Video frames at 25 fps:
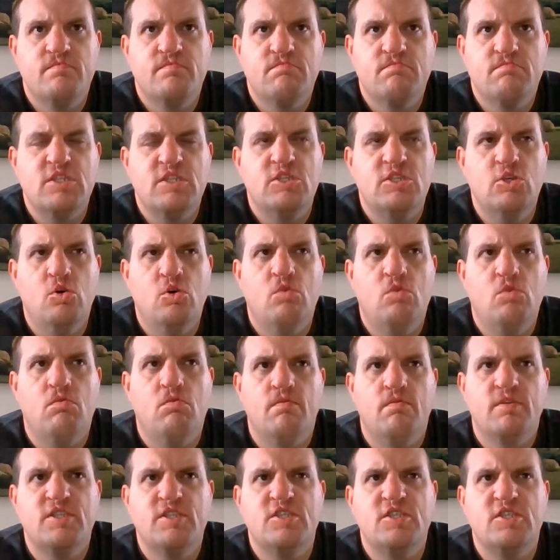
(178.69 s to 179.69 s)
still
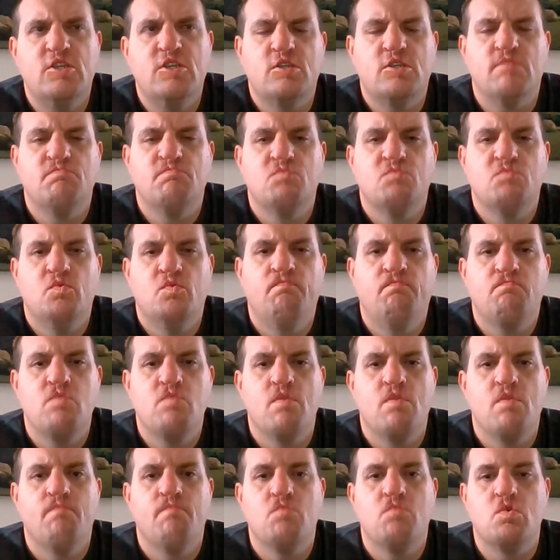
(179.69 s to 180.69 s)
still some room
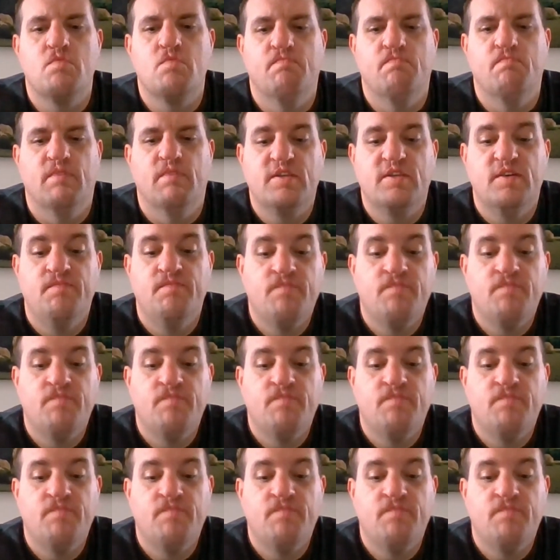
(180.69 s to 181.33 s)
for improvement.